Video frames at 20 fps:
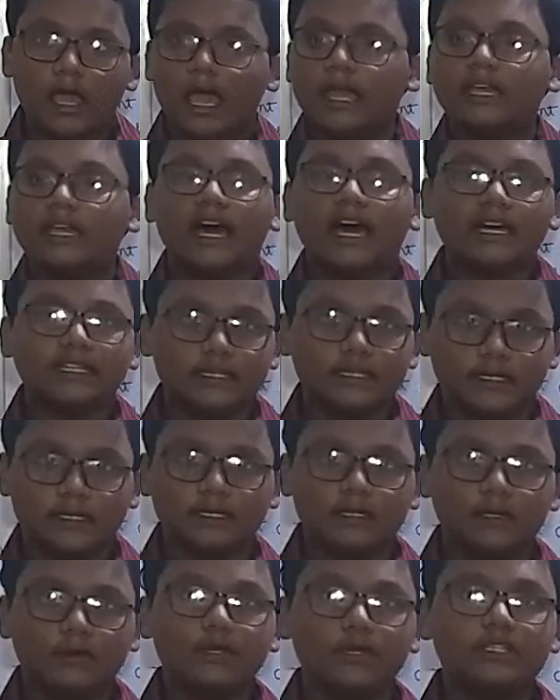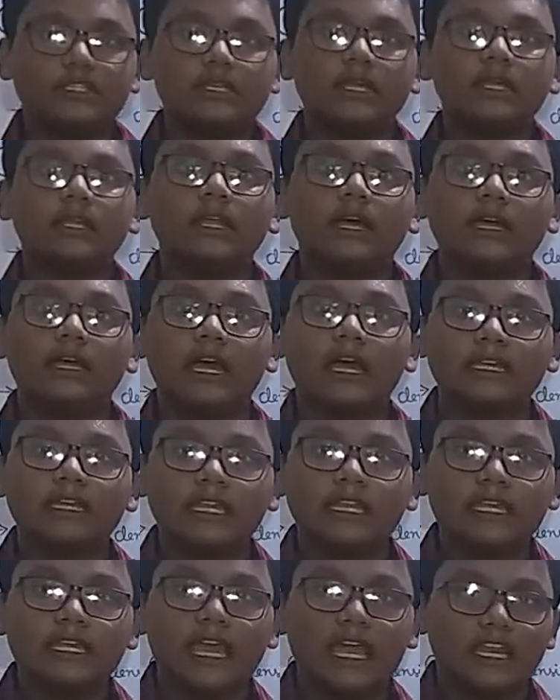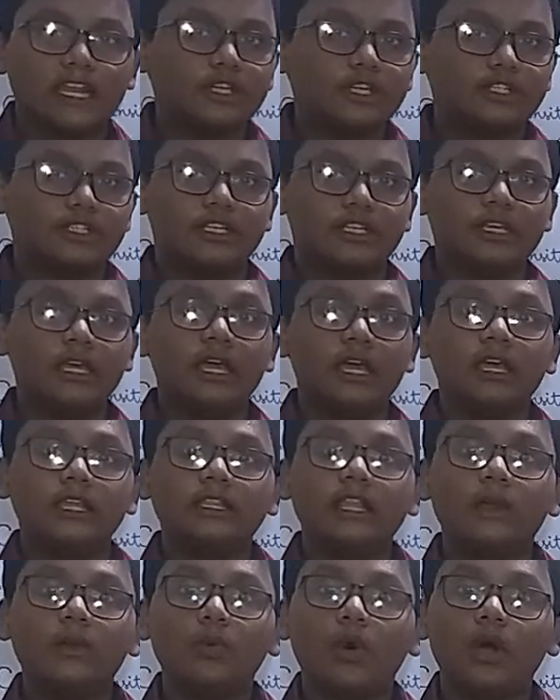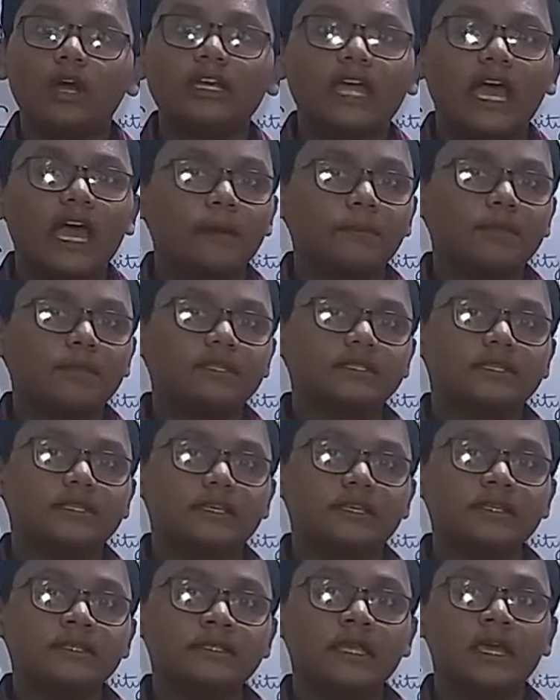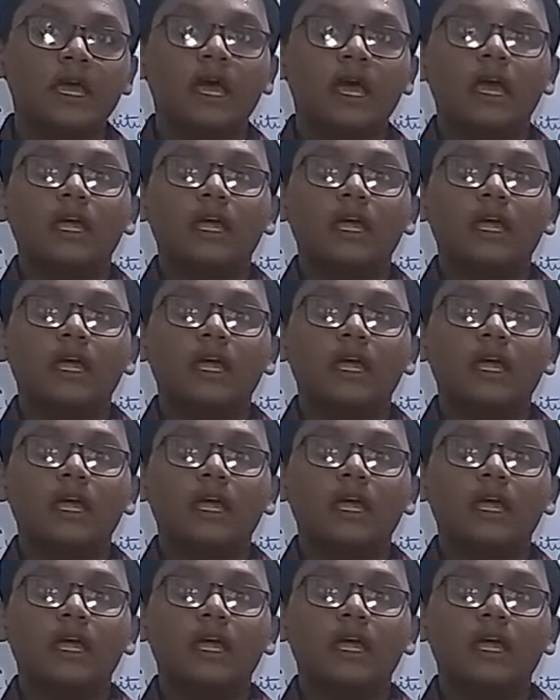and other which are containing energy, then what happens is